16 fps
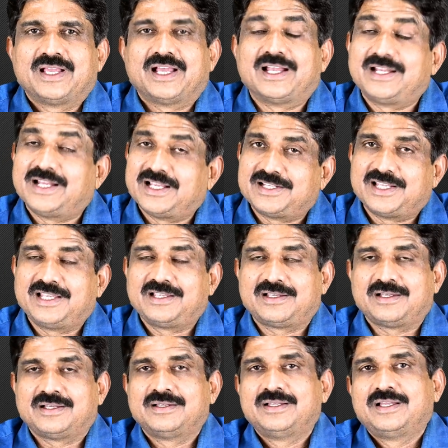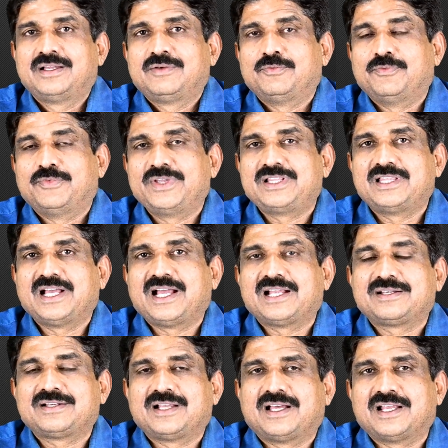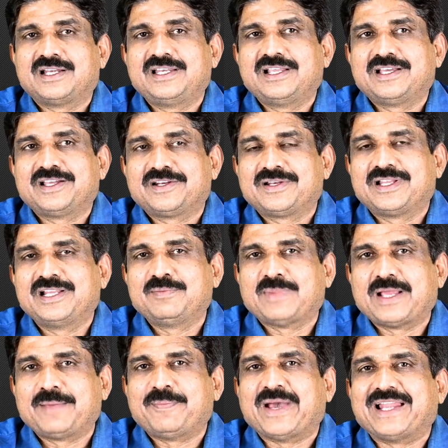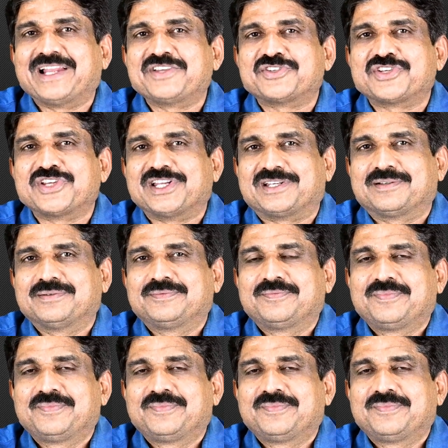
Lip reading: And I think with that, earlier in my balance sheet,